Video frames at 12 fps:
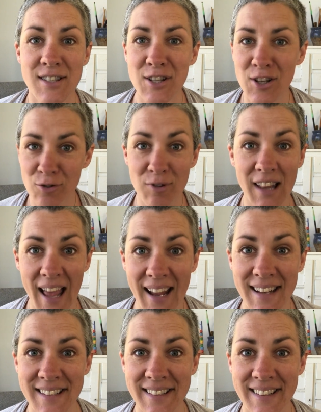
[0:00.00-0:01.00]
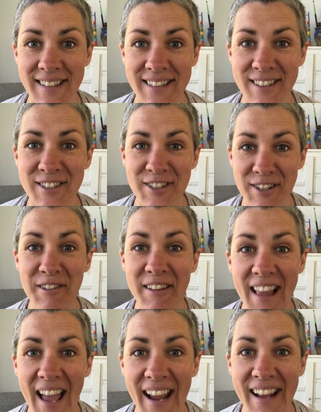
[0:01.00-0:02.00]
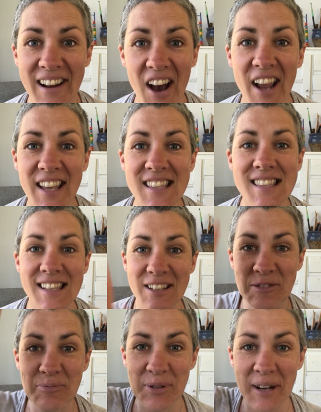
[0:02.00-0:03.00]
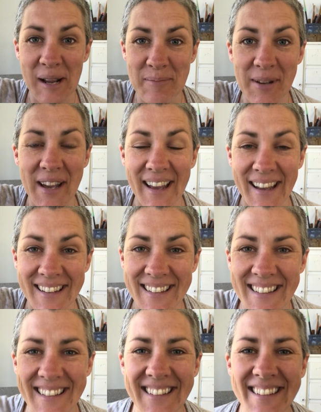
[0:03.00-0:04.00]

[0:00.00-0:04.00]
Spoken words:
Do you relate? I can see you putting up your hand.